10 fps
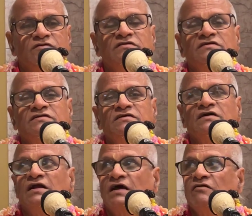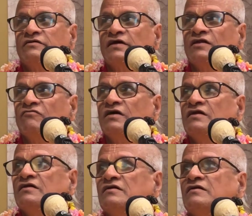So in this regard I will tell
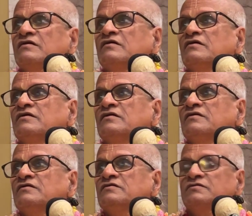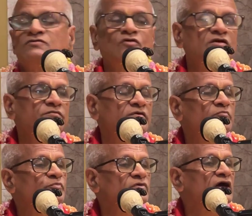one story
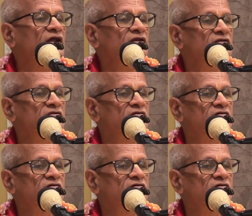from Puran